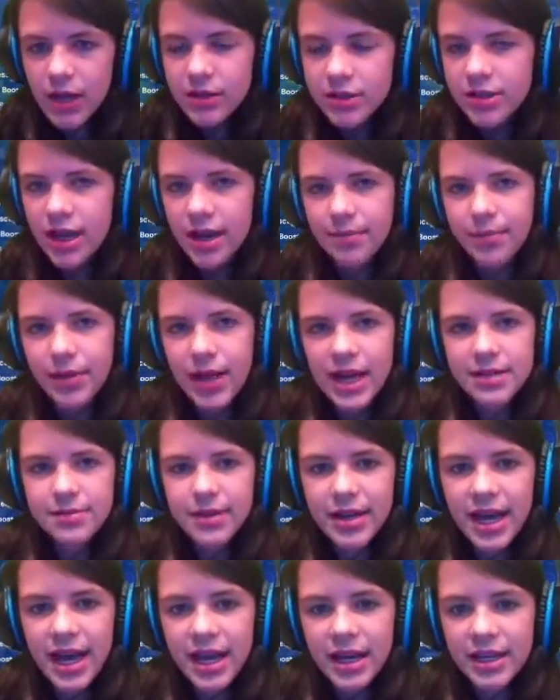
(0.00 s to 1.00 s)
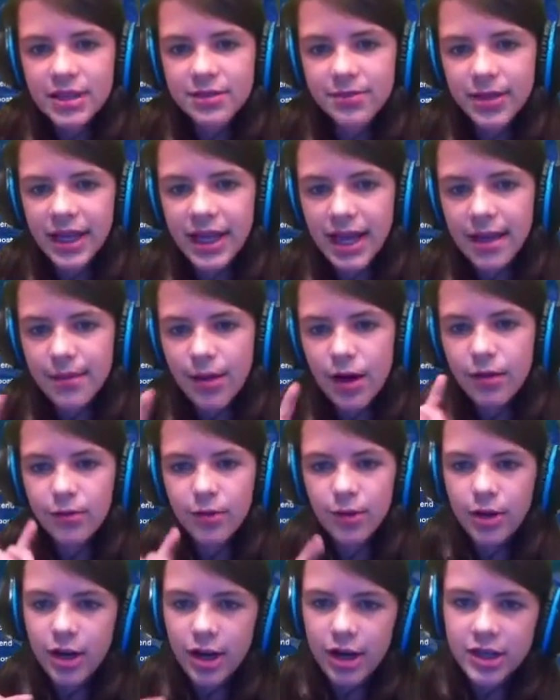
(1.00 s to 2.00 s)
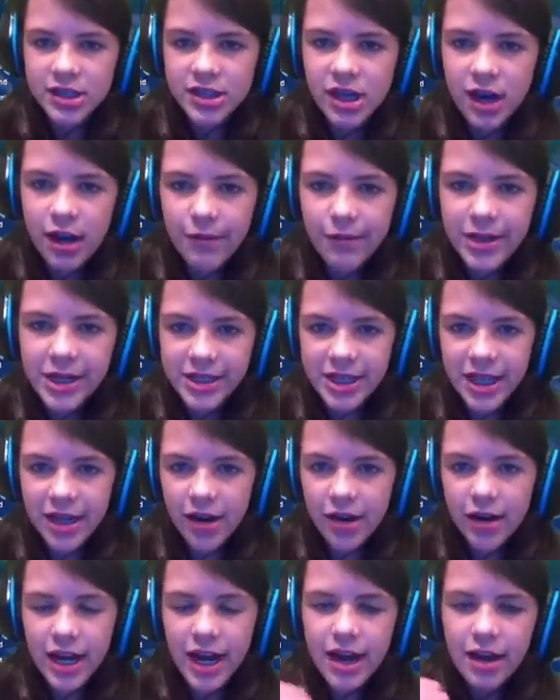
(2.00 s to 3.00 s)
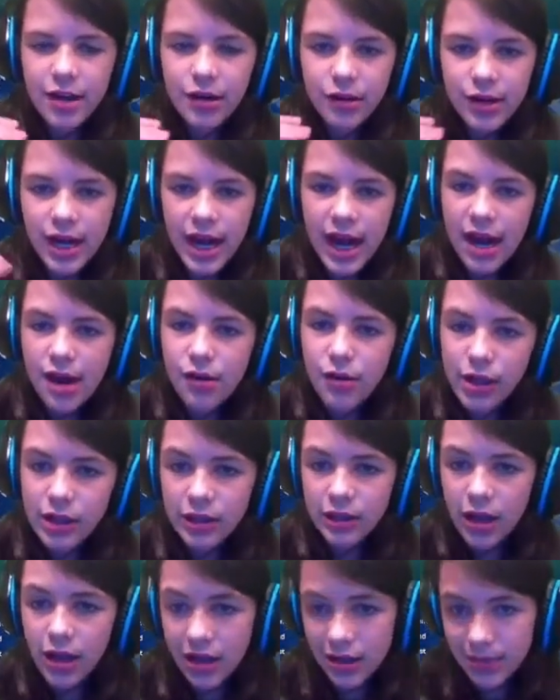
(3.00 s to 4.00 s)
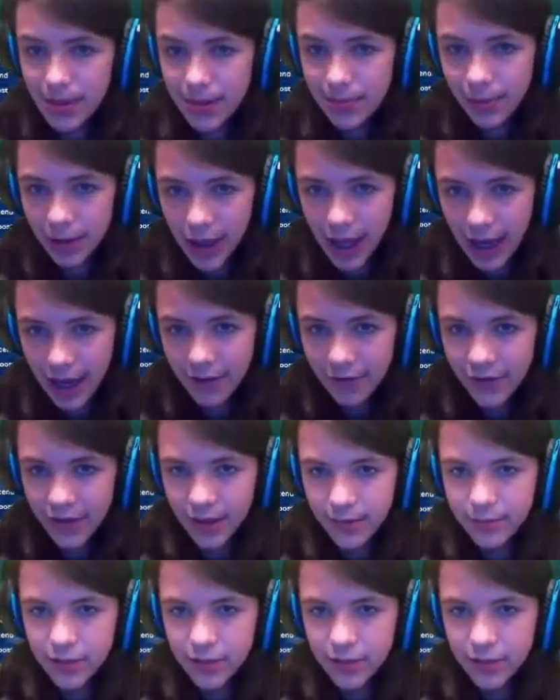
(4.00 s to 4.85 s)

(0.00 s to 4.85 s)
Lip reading: So yeah, plasma cannons when they came out were not as common as they are now. Now a lot of people have them.